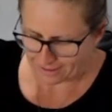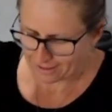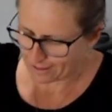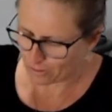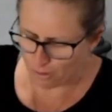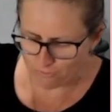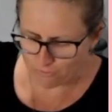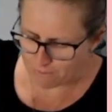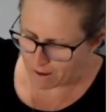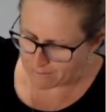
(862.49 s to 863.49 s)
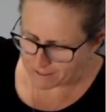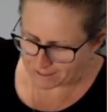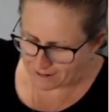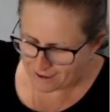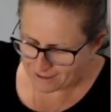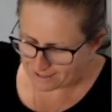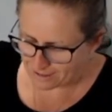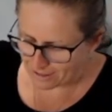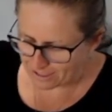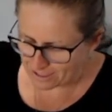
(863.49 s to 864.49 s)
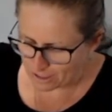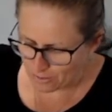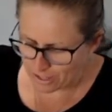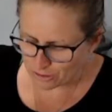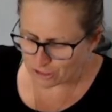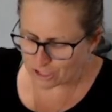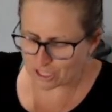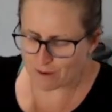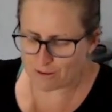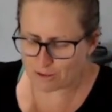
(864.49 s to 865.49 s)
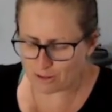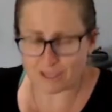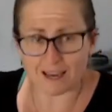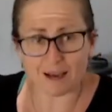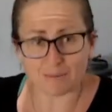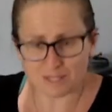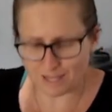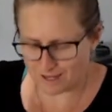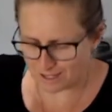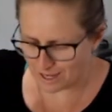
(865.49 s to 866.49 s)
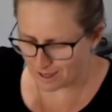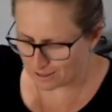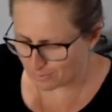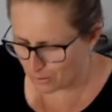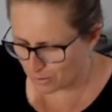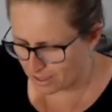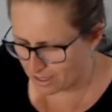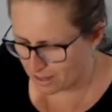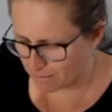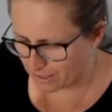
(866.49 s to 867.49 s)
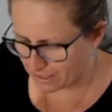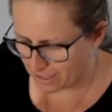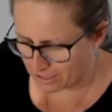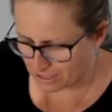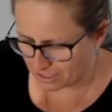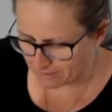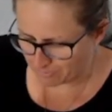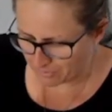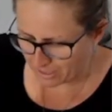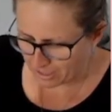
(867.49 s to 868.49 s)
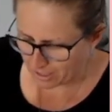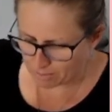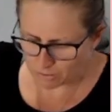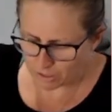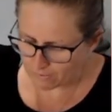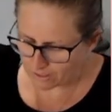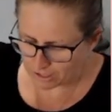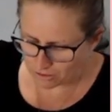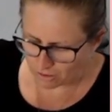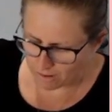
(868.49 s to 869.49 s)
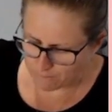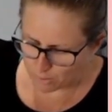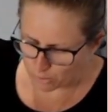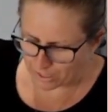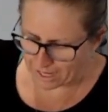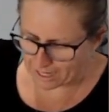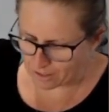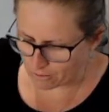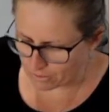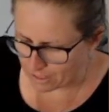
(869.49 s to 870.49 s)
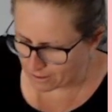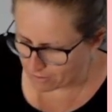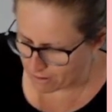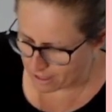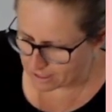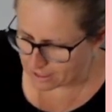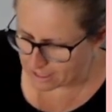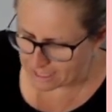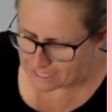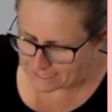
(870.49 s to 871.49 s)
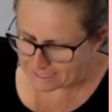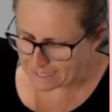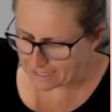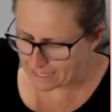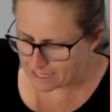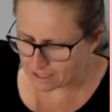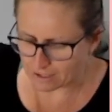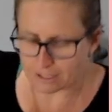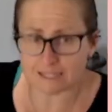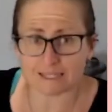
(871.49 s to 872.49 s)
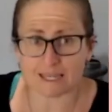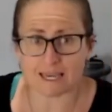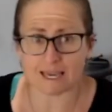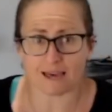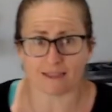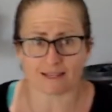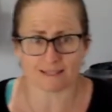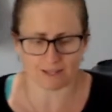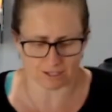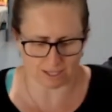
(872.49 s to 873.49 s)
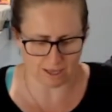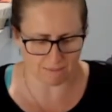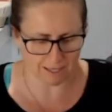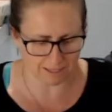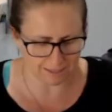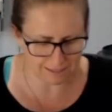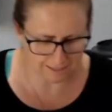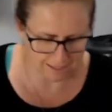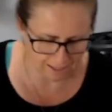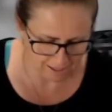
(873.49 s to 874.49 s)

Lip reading: Learn from my mistakes. You guys know I do share with you the ups and downs of cooking in my kitchen. I'm not even going to try and put any on the other end. It is setting. Can you guys see how that is actually immediately setting?